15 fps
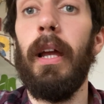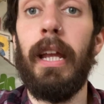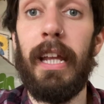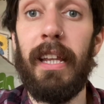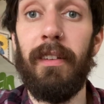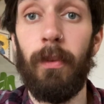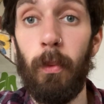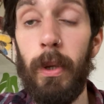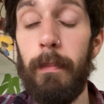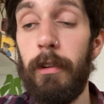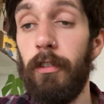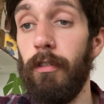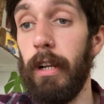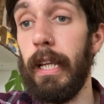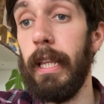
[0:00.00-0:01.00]
is a wee bit
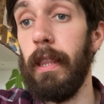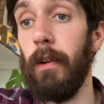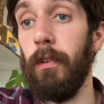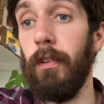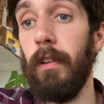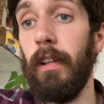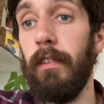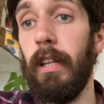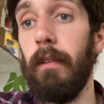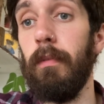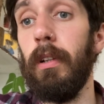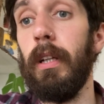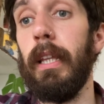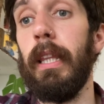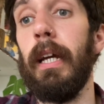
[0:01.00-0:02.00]
tricky though, so let's have a
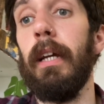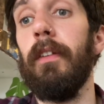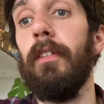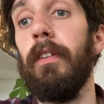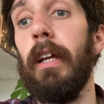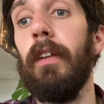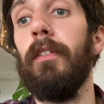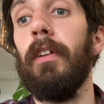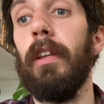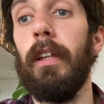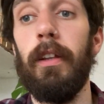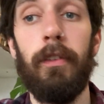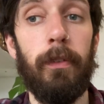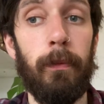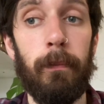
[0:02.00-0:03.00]
look at that. It sounds like
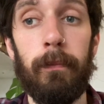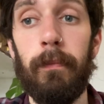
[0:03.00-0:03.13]
this.